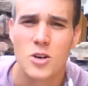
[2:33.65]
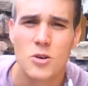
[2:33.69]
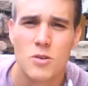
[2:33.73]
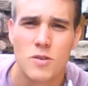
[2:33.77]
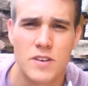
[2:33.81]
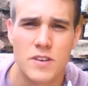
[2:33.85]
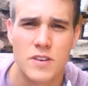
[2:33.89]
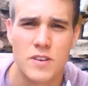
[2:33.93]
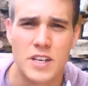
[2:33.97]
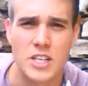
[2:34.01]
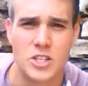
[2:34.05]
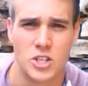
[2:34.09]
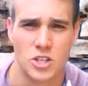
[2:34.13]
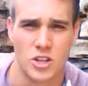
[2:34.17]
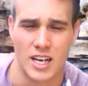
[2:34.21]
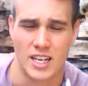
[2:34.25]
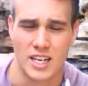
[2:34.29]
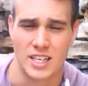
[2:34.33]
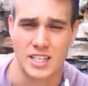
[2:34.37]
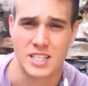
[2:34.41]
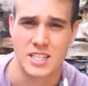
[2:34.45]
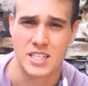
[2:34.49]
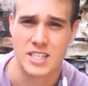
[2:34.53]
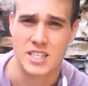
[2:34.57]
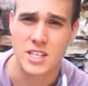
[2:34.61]
feature like
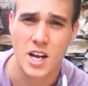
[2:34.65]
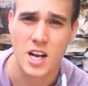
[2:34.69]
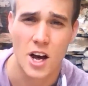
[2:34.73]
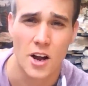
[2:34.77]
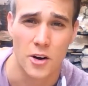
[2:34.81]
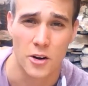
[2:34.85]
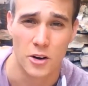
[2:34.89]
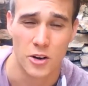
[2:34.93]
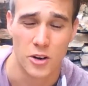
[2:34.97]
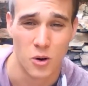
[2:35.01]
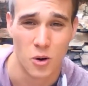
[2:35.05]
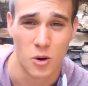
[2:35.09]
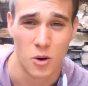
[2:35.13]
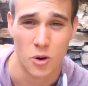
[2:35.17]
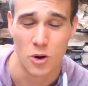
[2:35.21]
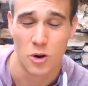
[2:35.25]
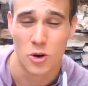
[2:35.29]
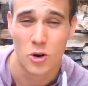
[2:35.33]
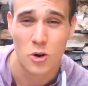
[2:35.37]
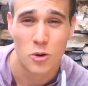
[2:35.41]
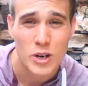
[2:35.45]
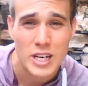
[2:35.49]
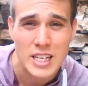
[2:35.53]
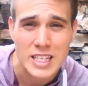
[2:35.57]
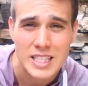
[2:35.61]
a stutter or
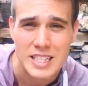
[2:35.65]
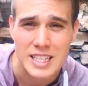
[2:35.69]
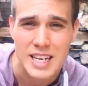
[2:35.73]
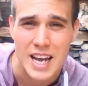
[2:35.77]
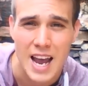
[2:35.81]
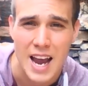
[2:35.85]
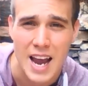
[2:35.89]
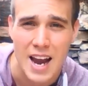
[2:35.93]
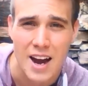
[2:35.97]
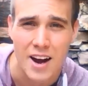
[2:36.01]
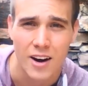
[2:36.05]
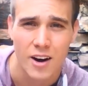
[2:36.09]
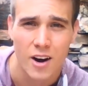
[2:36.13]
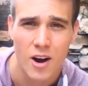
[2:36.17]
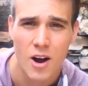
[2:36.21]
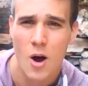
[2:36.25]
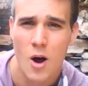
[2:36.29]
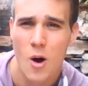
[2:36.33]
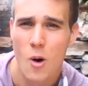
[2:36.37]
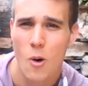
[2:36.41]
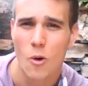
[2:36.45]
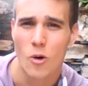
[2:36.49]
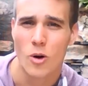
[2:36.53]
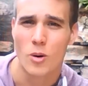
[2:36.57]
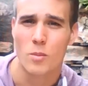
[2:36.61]
greasy hair
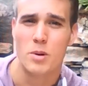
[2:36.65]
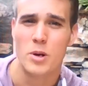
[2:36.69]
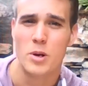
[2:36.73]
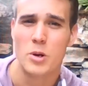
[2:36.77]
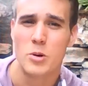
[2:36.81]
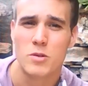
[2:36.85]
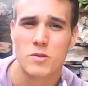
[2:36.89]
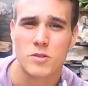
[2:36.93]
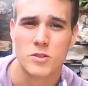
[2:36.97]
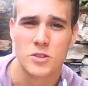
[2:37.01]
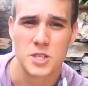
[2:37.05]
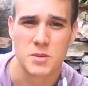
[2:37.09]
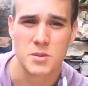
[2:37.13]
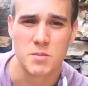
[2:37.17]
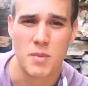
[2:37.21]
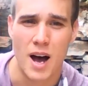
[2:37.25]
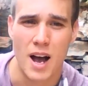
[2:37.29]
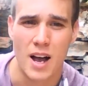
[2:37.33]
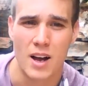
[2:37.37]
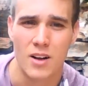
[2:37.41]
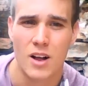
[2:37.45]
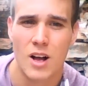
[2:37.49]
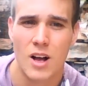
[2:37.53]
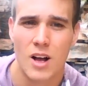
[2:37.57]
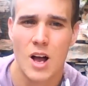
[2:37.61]
or a beautiful
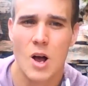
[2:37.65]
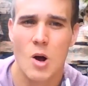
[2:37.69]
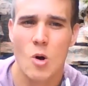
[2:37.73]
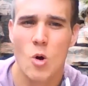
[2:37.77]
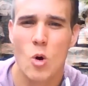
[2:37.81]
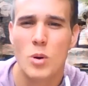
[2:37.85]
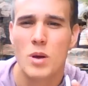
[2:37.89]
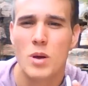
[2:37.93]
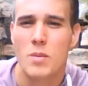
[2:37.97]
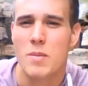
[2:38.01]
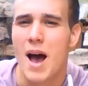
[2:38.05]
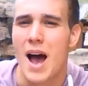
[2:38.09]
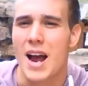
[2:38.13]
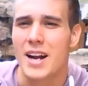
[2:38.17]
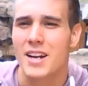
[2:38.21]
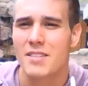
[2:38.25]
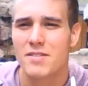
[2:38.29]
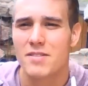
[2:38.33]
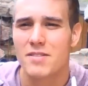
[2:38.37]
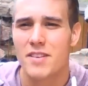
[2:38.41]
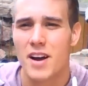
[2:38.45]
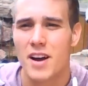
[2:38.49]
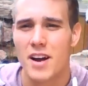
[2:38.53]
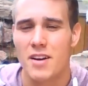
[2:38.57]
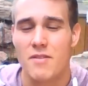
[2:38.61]
smile will be
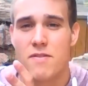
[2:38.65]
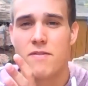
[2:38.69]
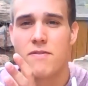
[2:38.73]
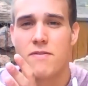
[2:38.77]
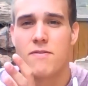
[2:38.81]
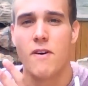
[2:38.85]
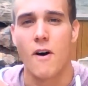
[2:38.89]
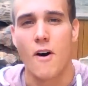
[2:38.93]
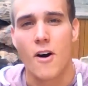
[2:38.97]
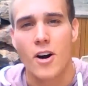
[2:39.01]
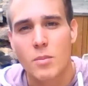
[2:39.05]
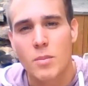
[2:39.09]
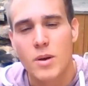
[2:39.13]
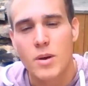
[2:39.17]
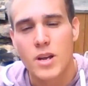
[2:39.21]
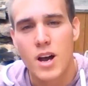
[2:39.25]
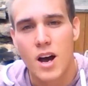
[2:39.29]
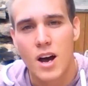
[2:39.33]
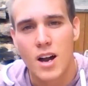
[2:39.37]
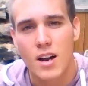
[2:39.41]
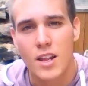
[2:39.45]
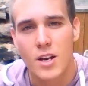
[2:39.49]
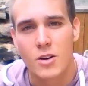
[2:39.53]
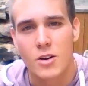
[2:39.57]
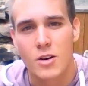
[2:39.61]
magnified far
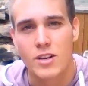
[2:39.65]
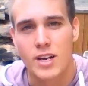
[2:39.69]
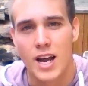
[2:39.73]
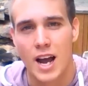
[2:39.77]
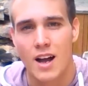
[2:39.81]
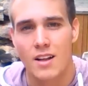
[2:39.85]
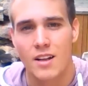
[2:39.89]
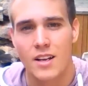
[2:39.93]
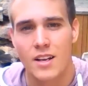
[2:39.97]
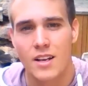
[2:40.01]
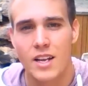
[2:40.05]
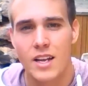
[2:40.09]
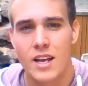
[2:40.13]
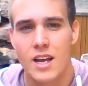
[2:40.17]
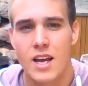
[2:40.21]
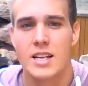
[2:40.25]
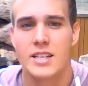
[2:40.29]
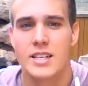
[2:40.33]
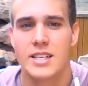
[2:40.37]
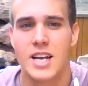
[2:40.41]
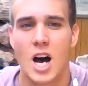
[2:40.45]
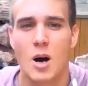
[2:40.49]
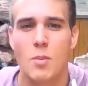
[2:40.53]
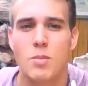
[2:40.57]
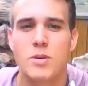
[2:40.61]
beyond their reality
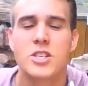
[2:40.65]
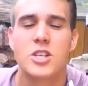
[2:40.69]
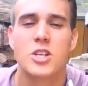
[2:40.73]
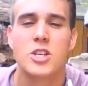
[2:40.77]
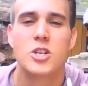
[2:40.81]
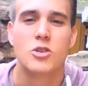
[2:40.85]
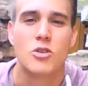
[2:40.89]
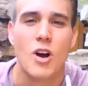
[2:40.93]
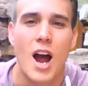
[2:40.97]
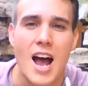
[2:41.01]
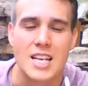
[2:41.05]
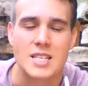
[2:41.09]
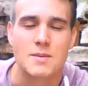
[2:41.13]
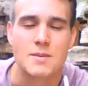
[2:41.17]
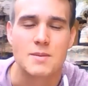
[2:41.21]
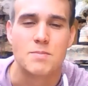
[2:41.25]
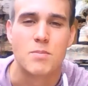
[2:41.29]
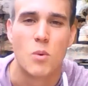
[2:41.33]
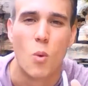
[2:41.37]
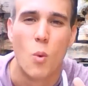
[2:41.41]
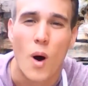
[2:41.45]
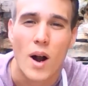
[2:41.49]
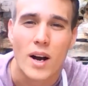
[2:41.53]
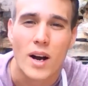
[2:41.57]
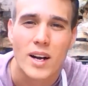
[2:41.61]
to help us to grasp
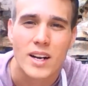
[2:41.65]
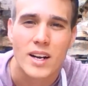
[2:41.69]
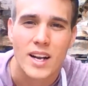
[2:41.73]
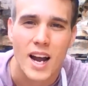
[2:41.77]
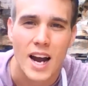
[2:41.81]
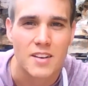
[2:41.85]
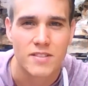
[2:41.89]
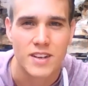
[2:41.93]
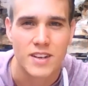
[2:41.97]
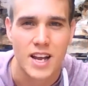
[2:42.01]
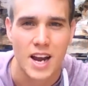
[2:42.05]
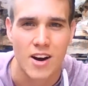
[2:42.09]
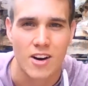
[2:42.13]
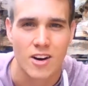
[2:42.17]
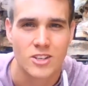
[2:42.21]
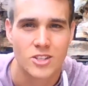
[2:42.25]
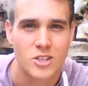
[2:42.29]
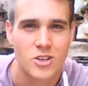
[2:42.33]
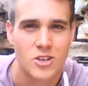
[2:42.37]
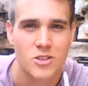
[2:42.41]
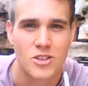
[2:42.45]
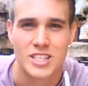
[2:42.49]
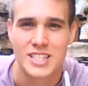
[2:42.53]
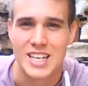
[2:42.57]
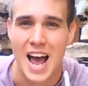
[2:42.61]
what kind of
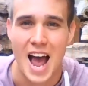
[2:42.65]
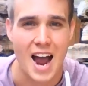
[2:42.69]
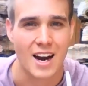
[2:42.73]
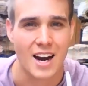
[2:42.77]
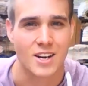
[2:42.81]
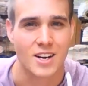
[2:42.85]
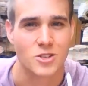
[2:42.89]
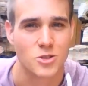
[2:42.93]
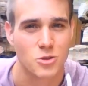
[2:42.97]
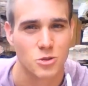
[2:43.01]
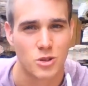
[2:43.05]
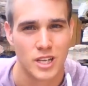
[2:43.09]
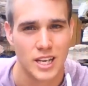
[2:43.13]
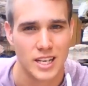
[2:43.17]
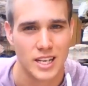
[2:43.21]
character this actually